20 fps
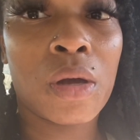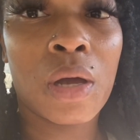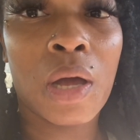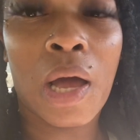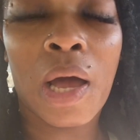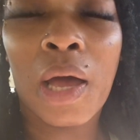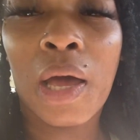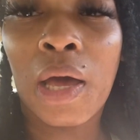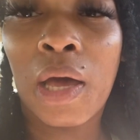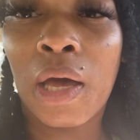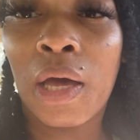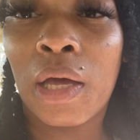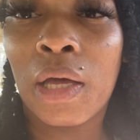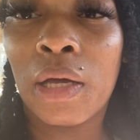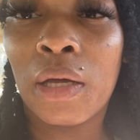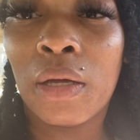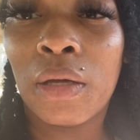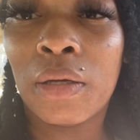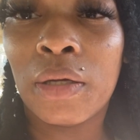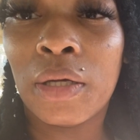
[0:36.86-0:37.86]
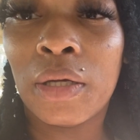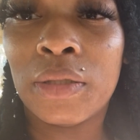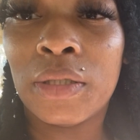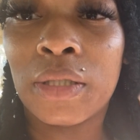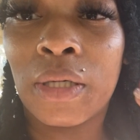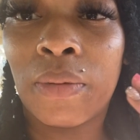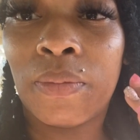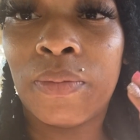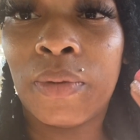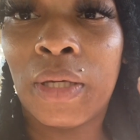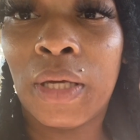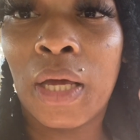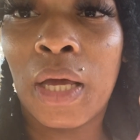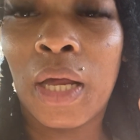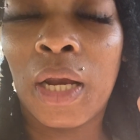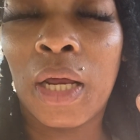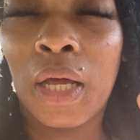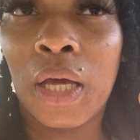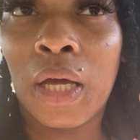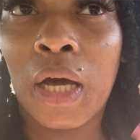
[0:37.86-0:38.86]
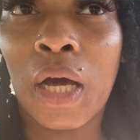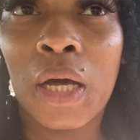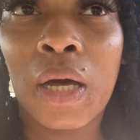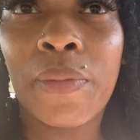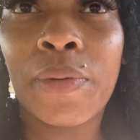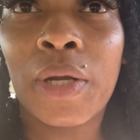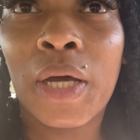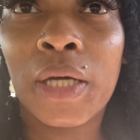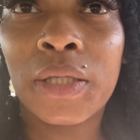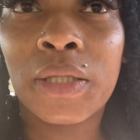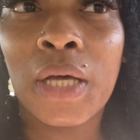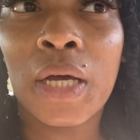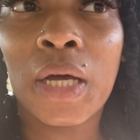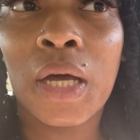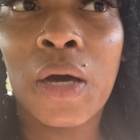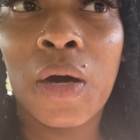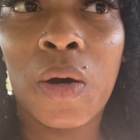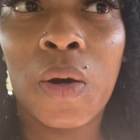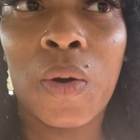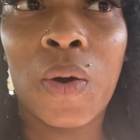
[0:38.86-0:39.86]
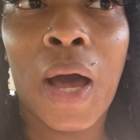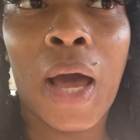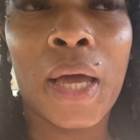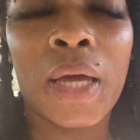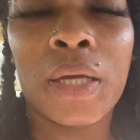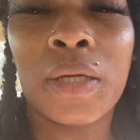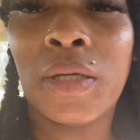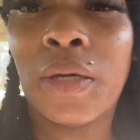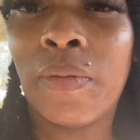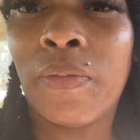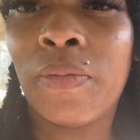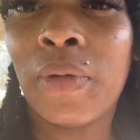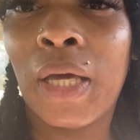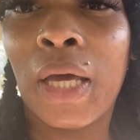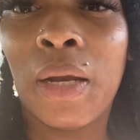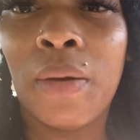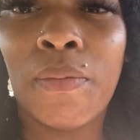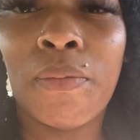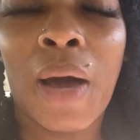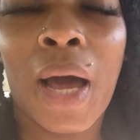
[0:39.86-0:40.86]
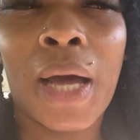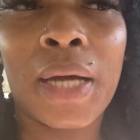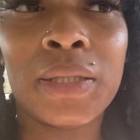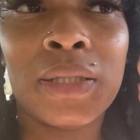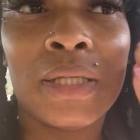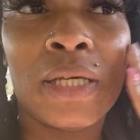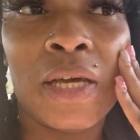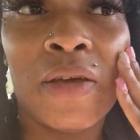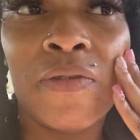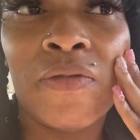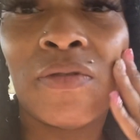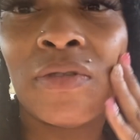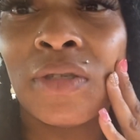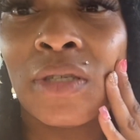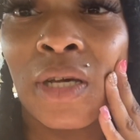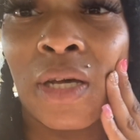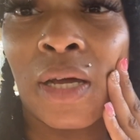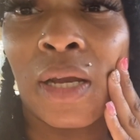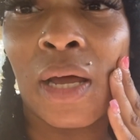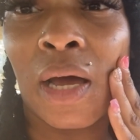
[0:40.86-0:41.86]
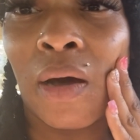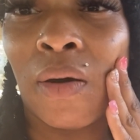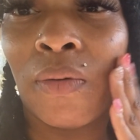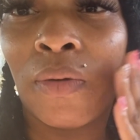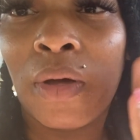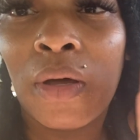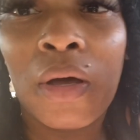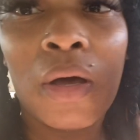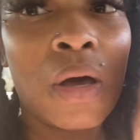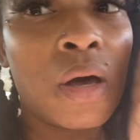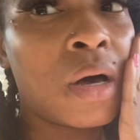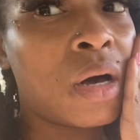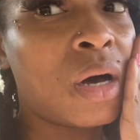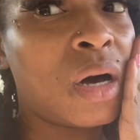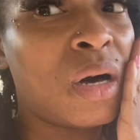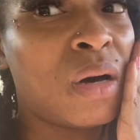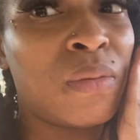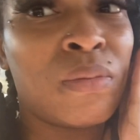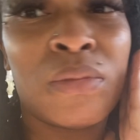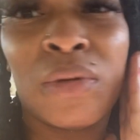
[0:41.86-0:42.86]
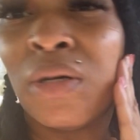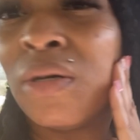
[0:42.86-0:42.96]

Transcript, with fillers: I had ended up getting, a couple days ago, I ended up getting my teeth taken out. I